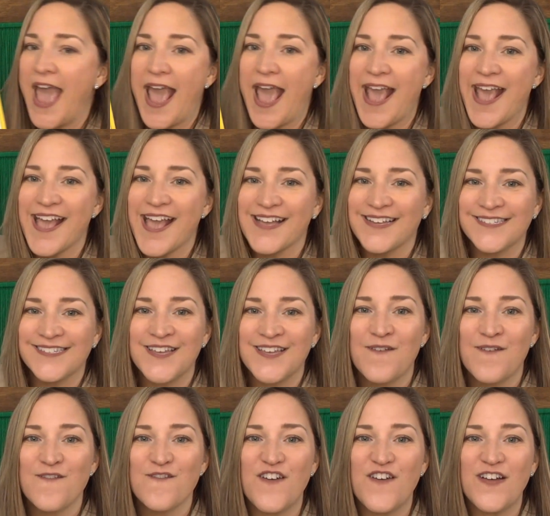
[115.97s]
and
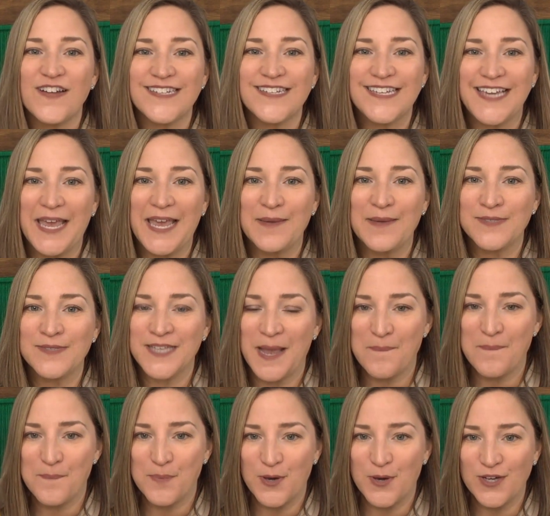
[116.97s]
fun games
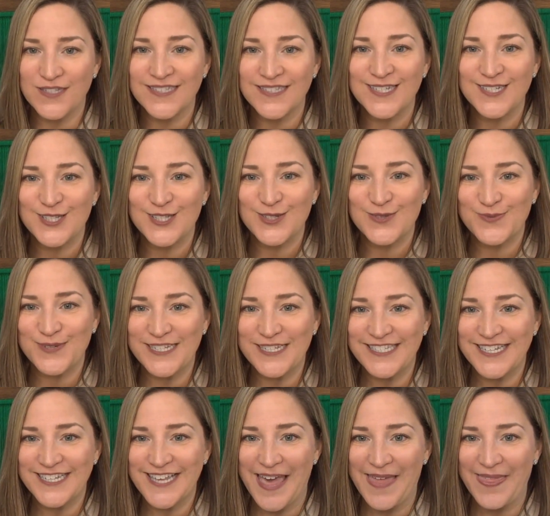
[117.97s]
and books to read
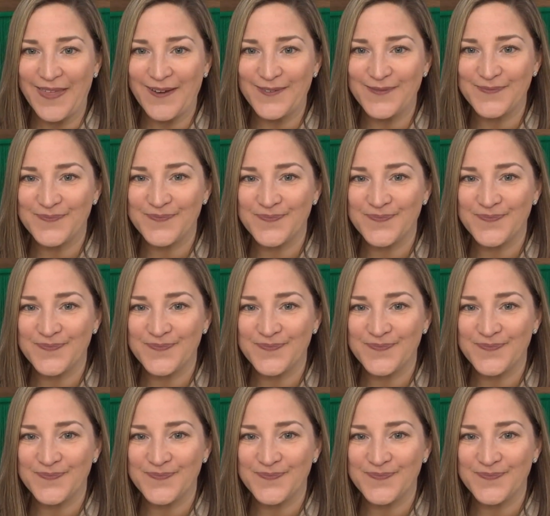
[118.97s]
together.